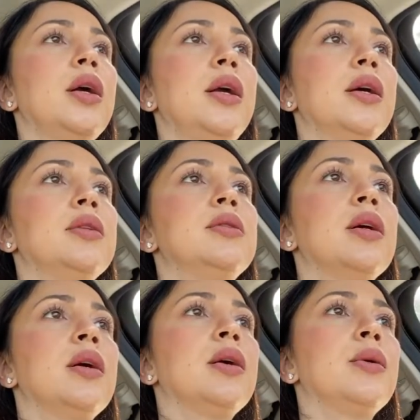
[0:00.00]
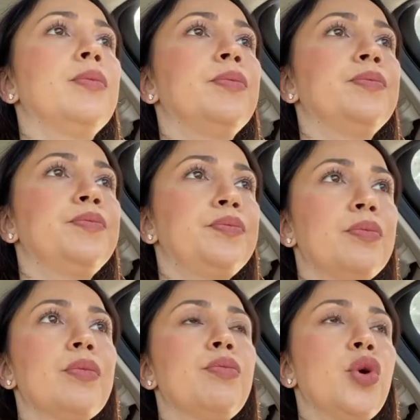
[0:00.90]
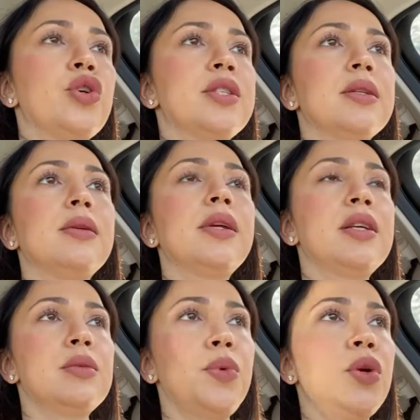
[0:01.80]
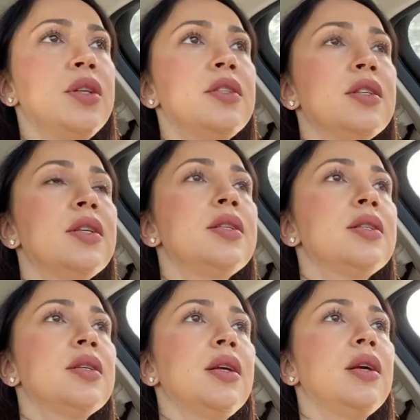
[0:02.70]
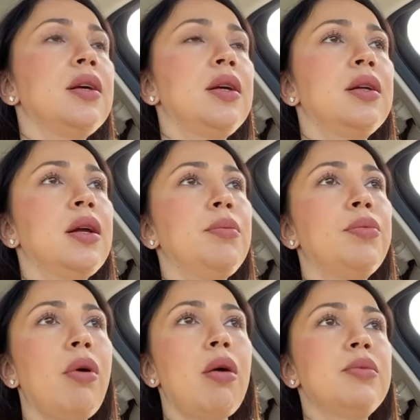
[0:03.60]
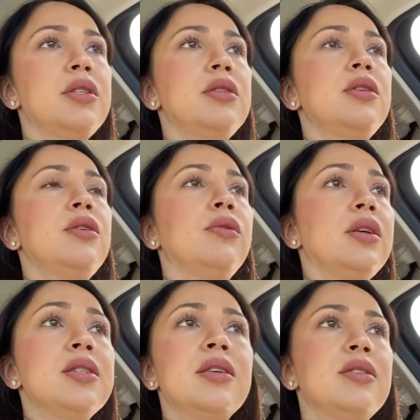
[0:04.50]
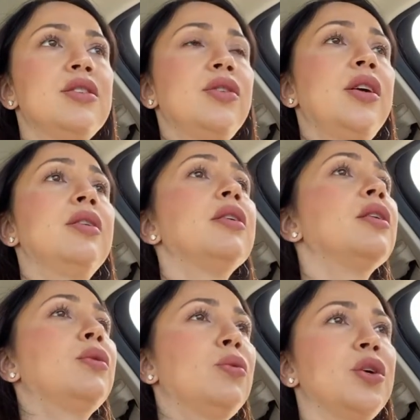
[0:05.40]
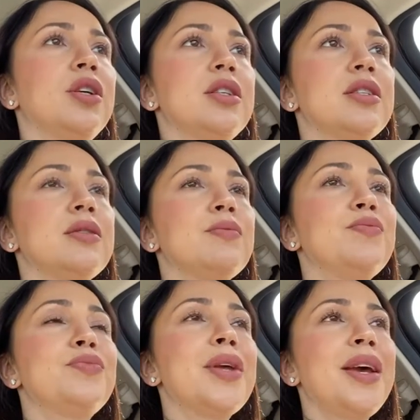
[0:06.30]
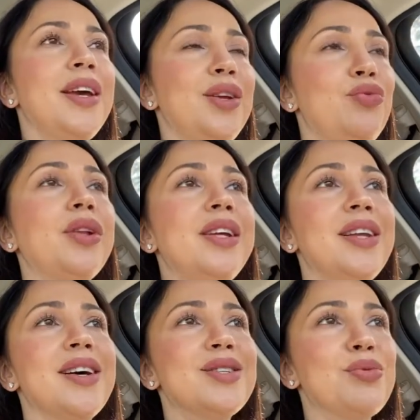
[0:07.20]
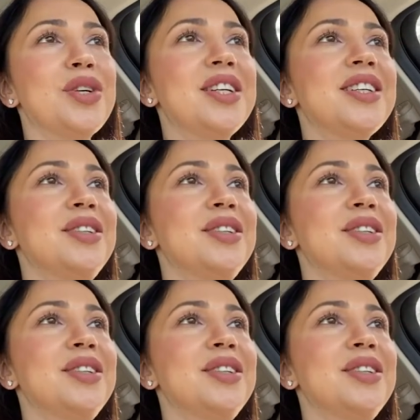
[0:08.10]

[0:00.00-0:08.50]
and personal experiences, and I promise to you, listen to it, it works. It really does work.